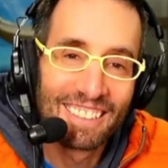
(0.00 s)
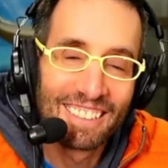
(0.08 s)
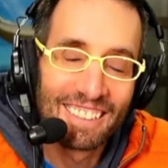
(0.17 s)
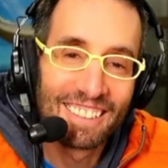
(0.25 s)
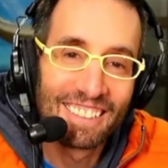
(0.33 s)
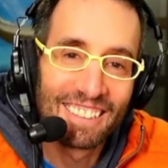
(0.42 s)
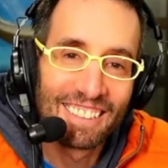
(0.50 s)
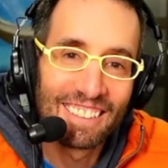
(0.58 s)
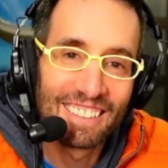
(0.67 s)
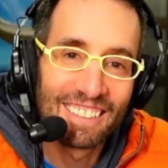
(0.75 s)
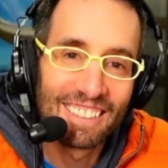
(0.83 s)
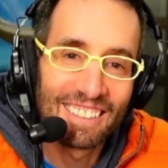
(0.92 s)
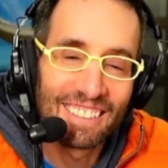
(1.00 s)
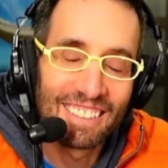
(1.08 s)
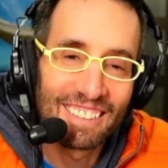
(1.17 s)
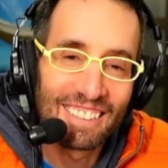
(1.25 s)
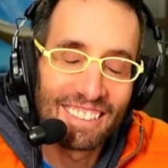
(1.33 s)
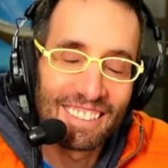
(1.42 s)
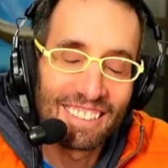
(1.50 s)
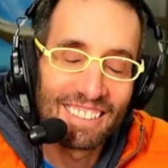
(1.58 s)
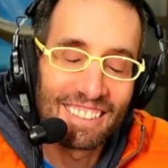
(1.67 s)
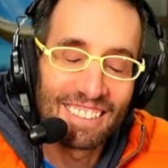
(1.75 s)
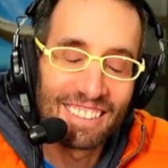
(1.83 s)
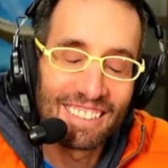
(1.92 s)

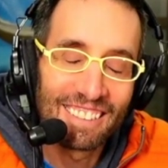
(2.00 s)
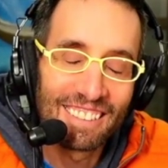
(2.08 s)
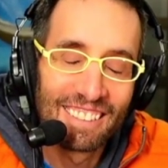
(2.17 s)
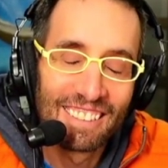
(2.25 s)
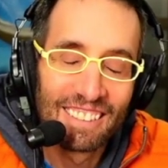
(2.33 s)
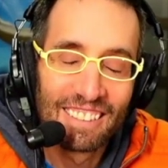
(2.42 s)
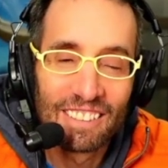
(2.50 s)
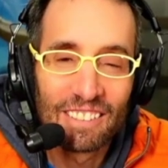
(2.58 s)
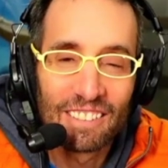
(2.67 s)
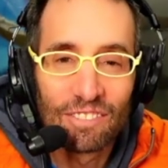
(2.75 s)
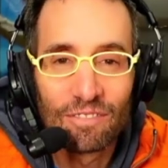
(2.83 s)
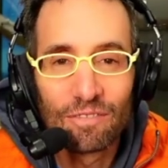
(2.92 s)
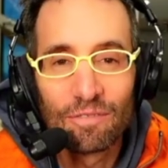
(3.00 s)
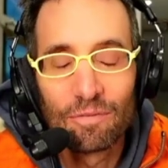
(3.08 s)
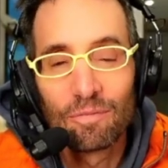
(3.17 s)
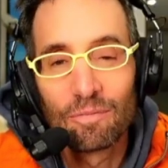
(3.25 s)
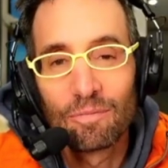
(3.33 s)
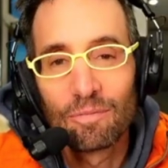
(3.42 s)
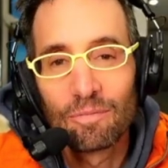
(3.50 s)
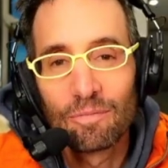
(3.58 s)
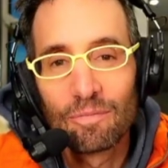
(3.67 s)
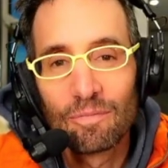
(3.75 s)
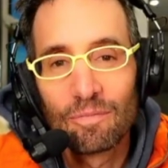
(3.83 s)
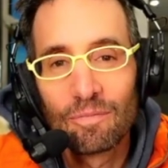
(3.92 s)

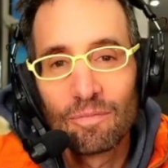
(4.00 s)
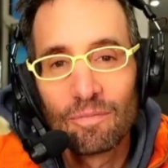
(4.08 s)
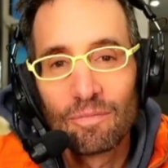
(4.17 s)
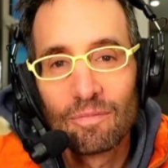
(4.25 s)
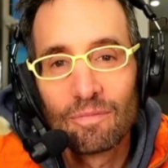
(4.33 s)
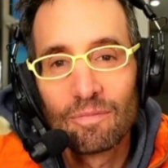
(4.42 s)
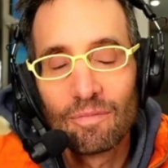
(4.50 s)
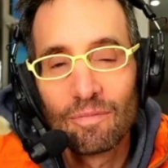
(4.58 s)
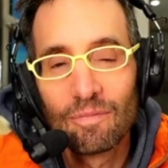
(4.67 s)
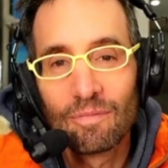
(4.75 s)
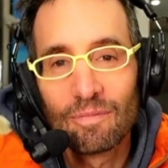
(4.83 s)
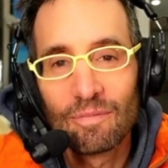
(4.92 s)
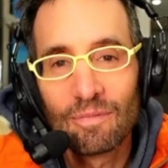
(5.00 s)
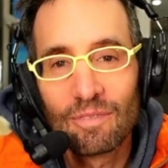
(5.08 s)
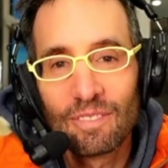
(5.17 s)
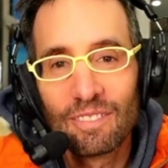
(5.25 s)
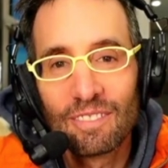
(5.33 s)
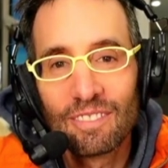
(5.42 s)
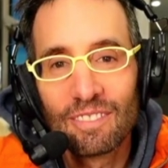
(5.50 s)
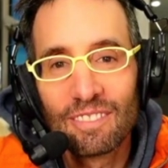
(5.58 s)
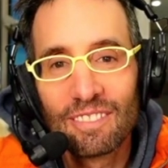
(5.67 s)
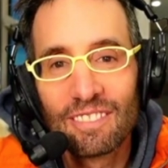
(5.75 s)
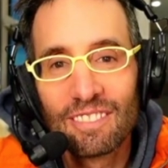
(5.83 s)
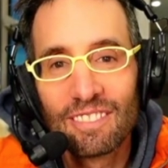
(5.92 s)

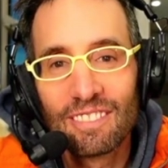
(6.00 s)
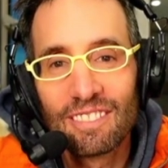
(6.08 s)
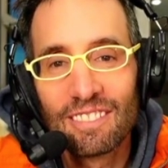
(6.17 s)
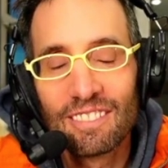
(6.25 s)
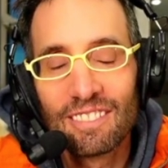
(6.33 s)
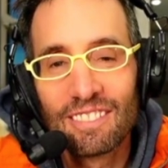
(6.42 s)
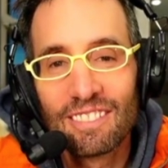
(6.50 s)
The person shown says nothing.